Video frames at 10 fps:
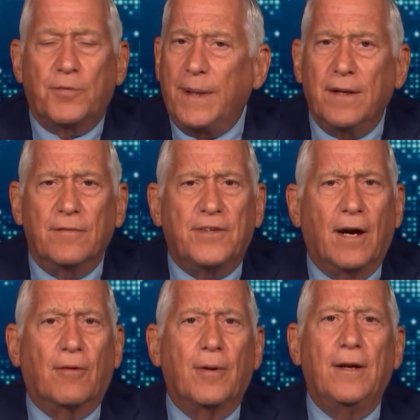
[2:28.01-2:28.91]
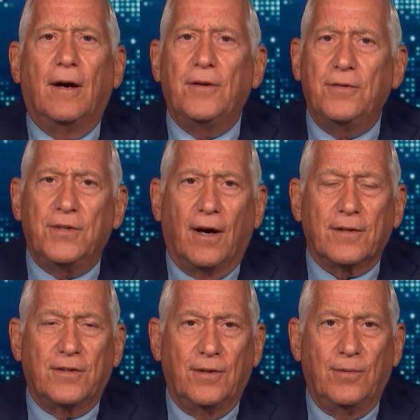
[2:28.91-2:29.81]
Speaking of Del Rio, you
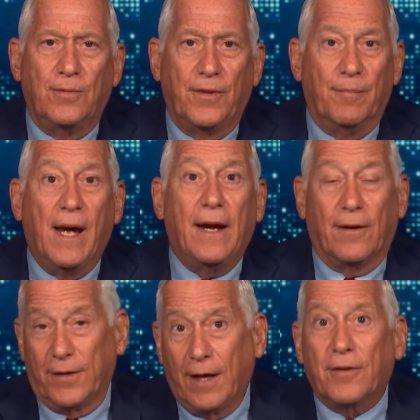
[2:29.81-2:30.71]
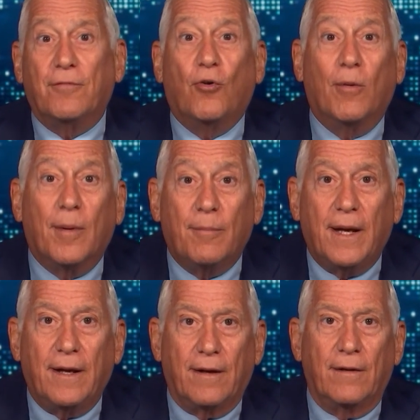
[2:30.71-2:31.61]
talked to the mayor now, the former
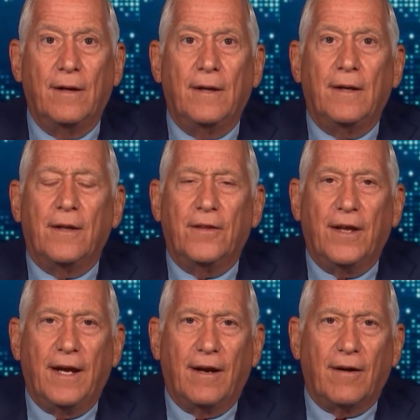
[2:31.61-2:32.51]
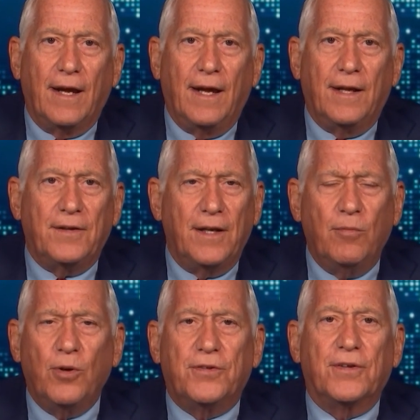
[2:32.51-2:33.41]
mayor there, and it
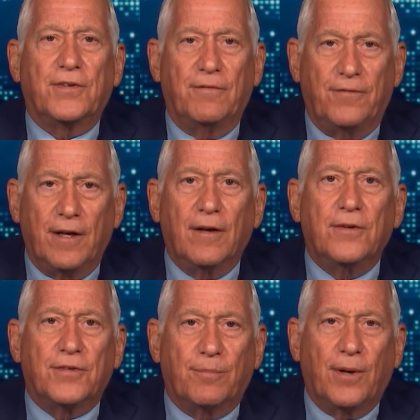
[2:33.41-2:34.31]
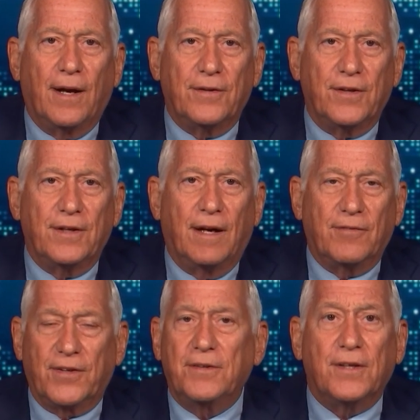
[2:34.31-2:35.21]
was just a very surprising
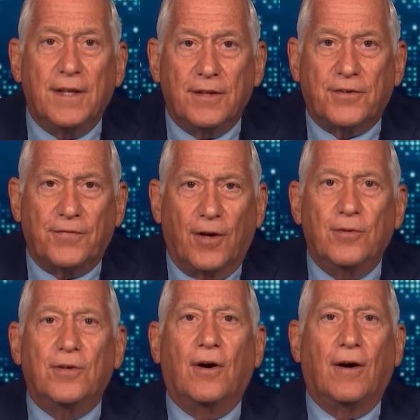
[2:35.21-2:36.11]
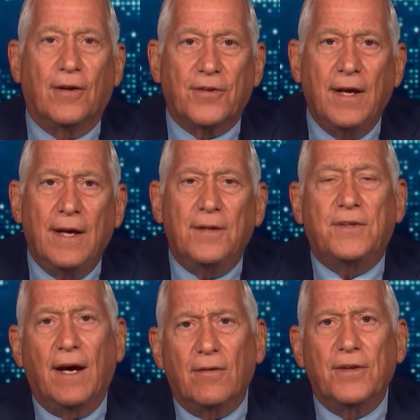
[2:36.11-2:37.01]
conversation. He gets phone calls.
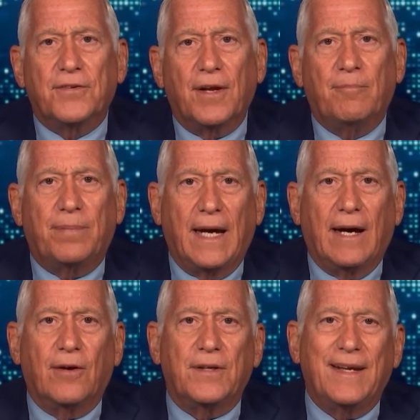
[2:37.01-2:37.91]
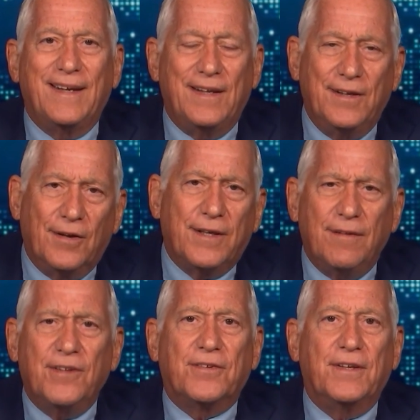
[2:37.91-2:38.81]
Tell us about you know
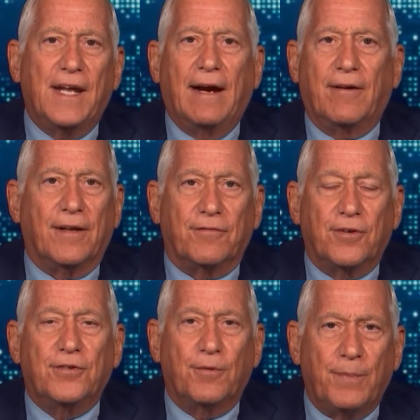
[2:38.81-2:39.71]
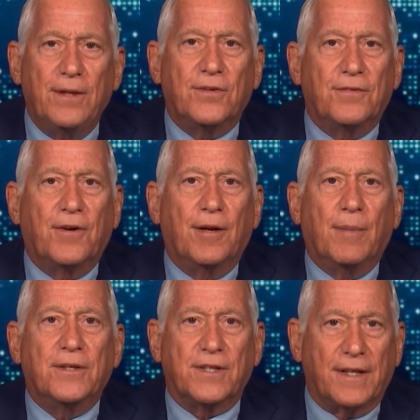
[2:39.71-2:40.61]
give us a narrative because your piece is very
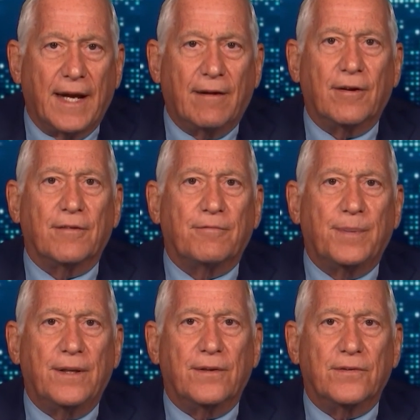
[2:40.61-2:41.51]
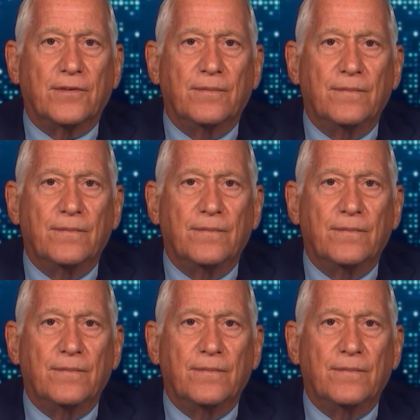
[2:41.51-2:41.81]
much a narrative piece.